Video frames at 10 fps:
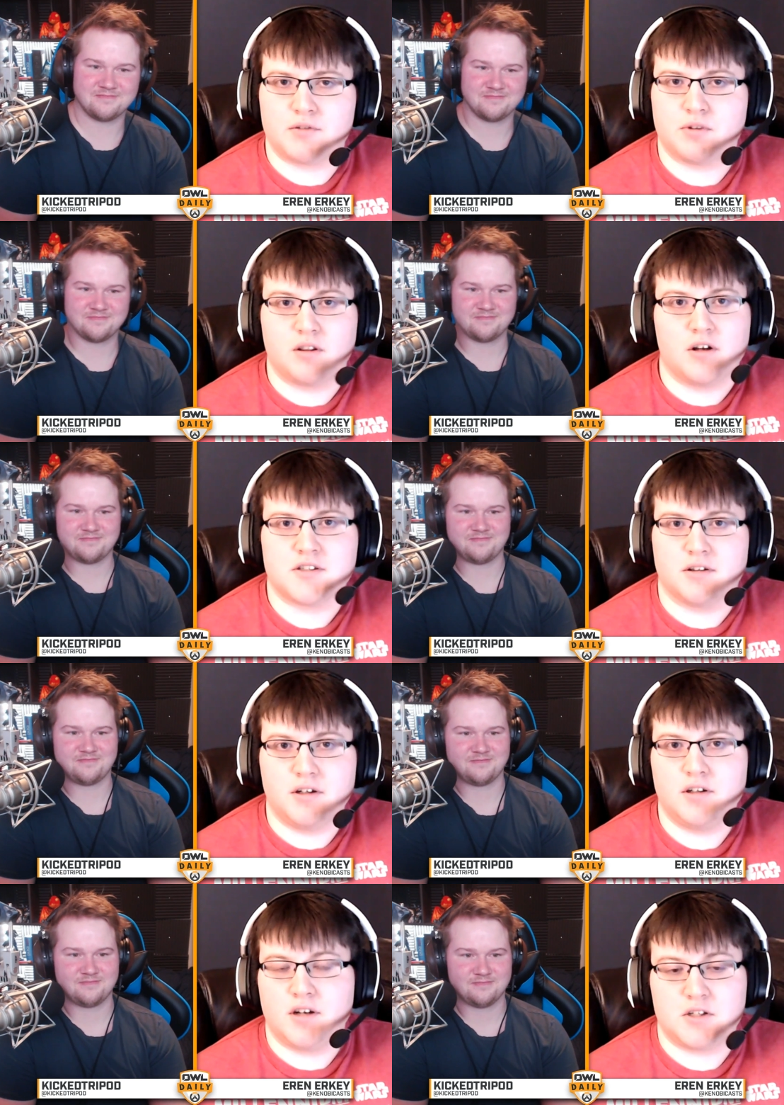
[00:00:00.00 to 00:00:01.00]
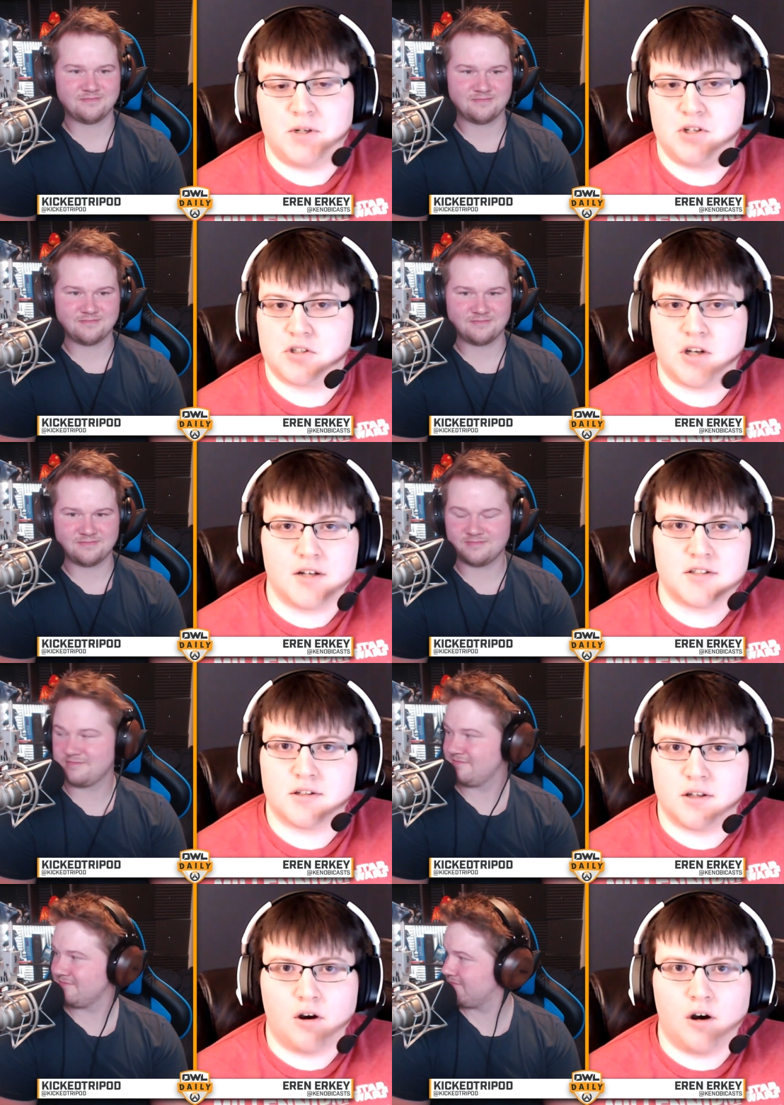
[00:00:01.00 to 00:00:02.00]
Speaker 1: one playoffs where they lost to London. It's been just
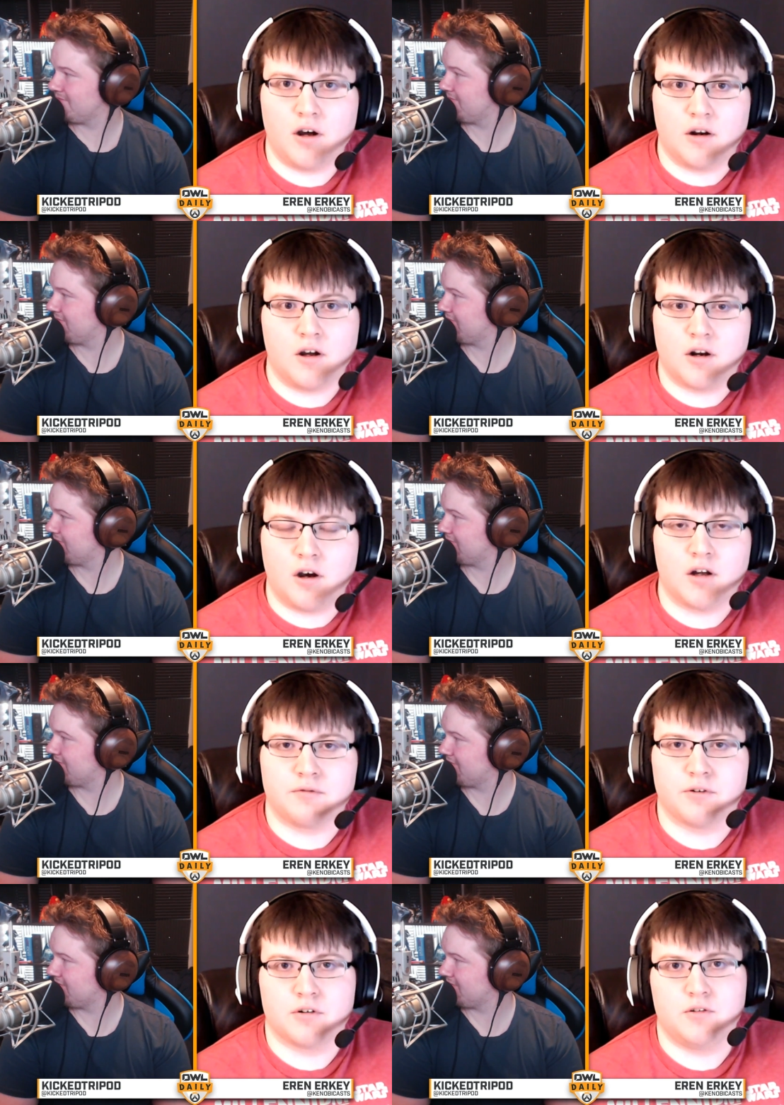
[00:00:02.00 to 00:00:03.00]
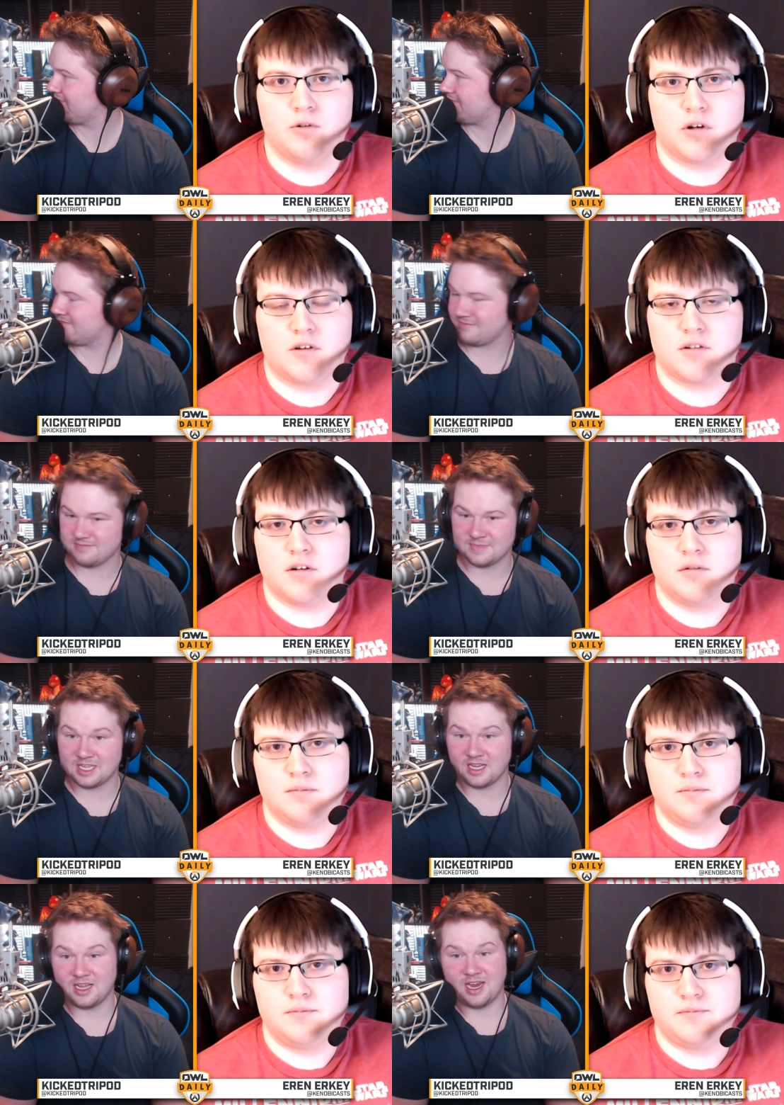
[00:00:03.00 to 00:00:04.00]
constantly on on on for New York
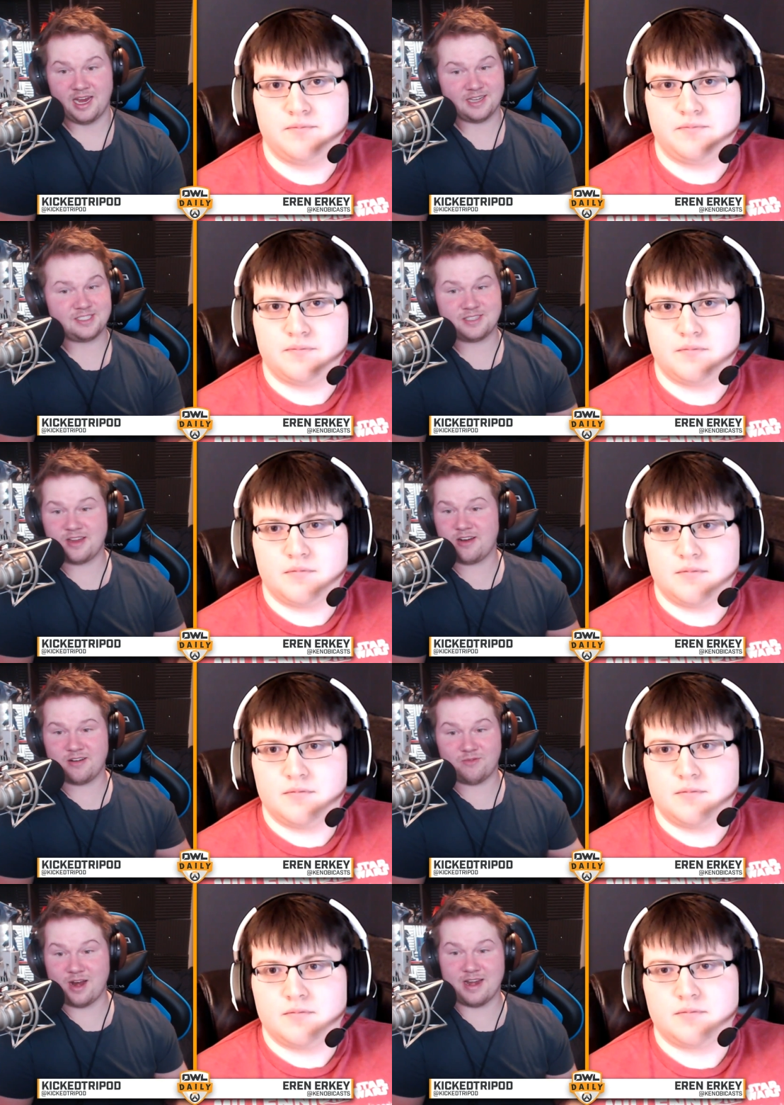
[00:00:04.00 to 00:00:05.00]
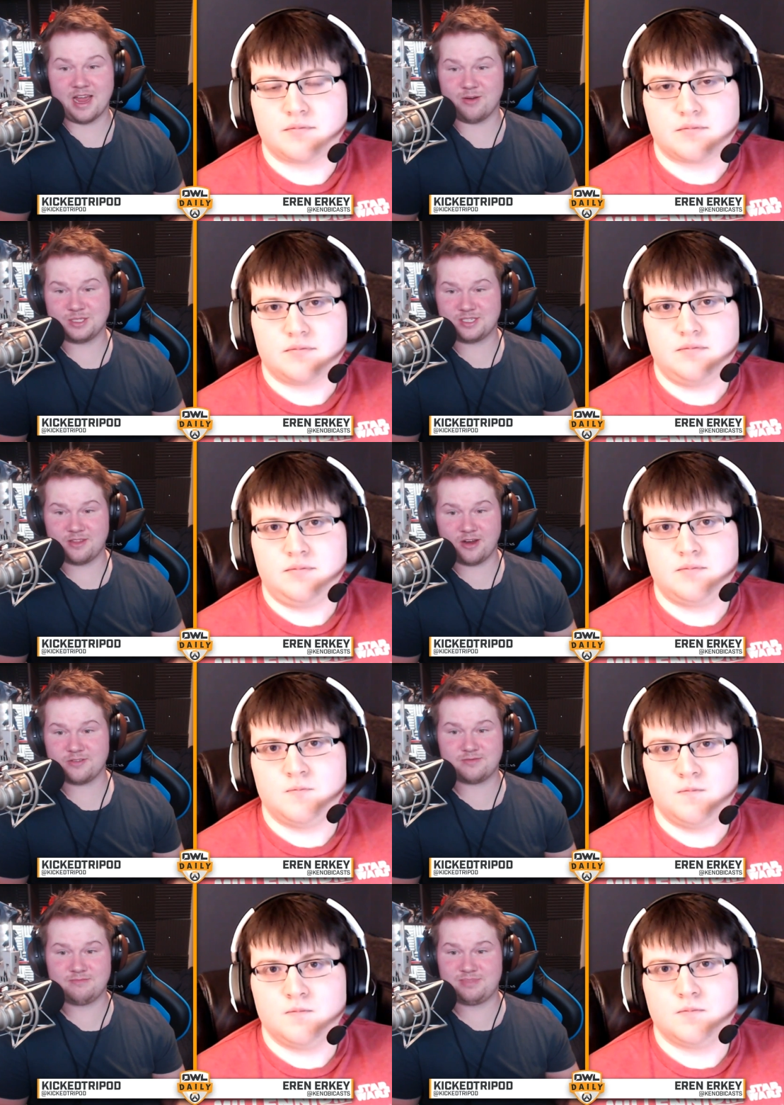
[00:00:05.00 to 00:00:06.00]
Excel.
Speaker 2: And it's their right now. It's
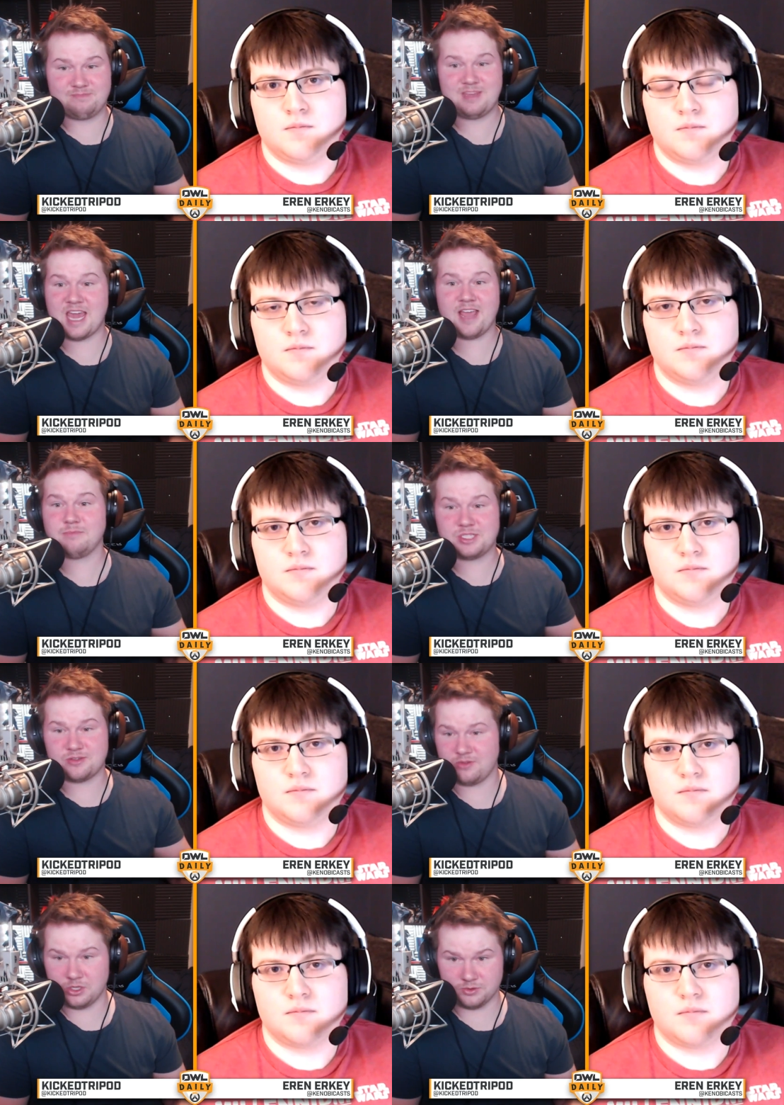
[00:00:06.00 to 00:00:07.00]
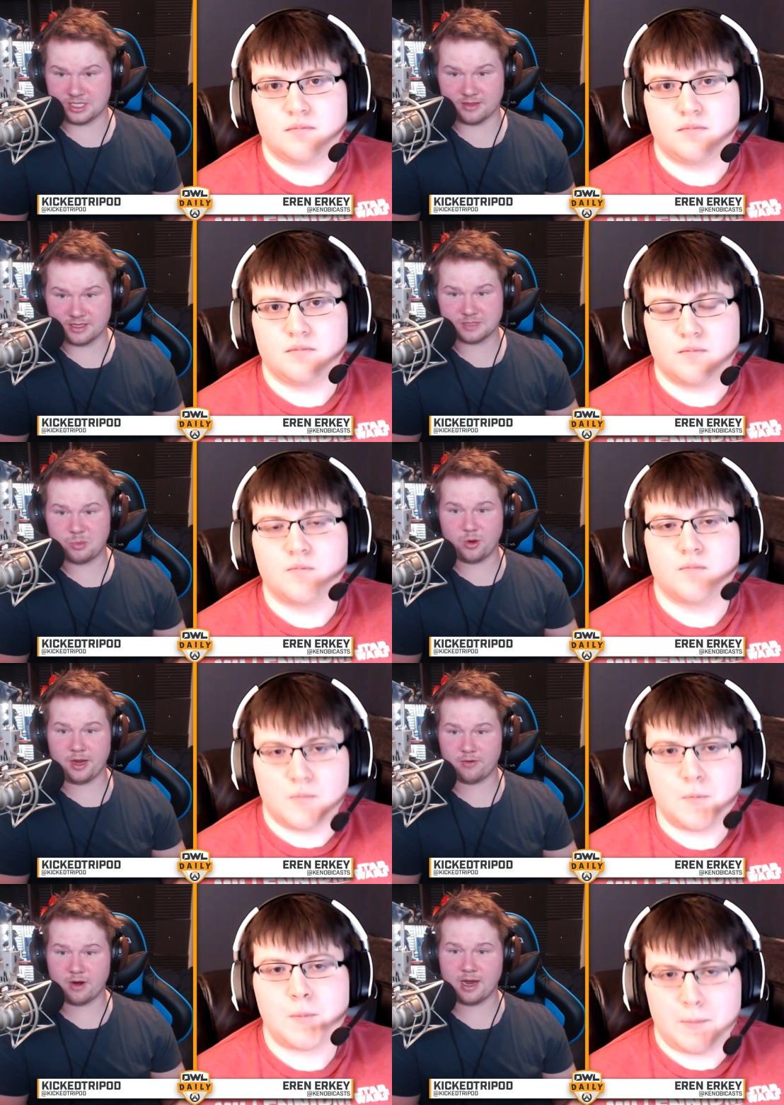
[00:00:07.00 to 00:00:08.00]
their games to lose at this
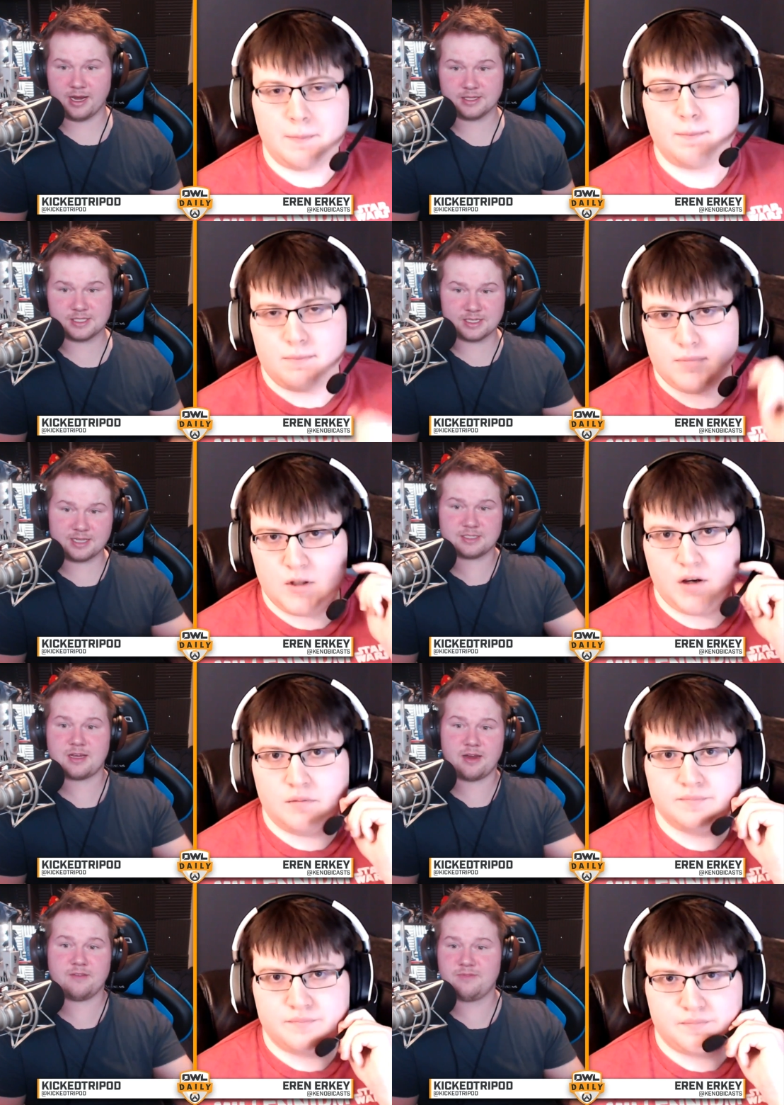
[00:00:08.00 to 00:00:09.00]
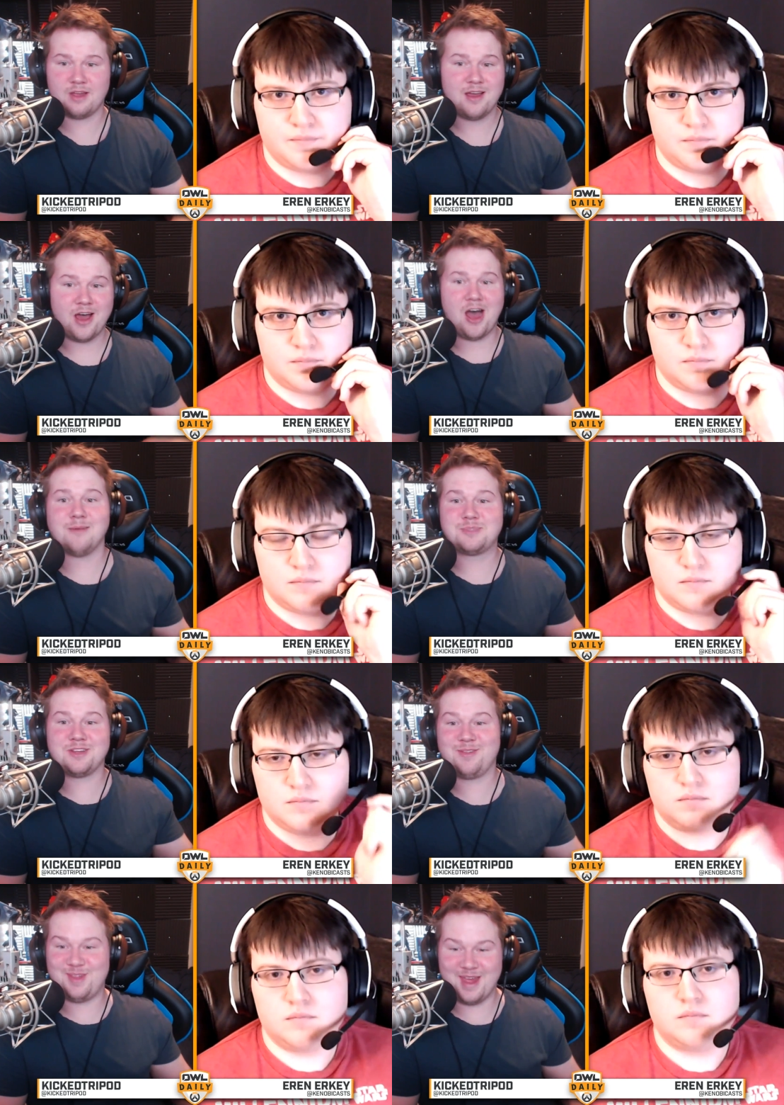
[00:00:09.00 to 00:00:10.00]
point, right? It's it's kind yeah. of up to